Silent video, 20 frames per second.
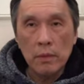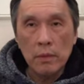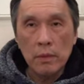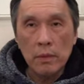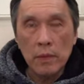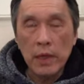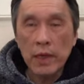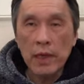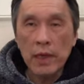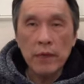
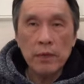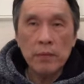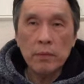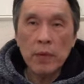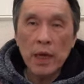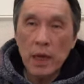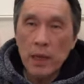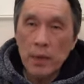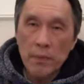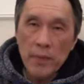And
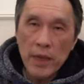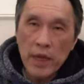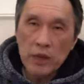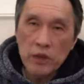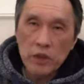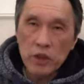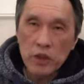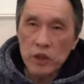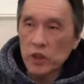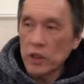my
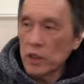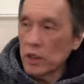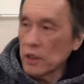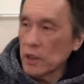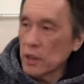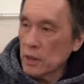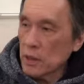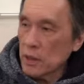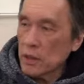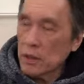message is
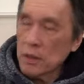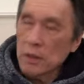this.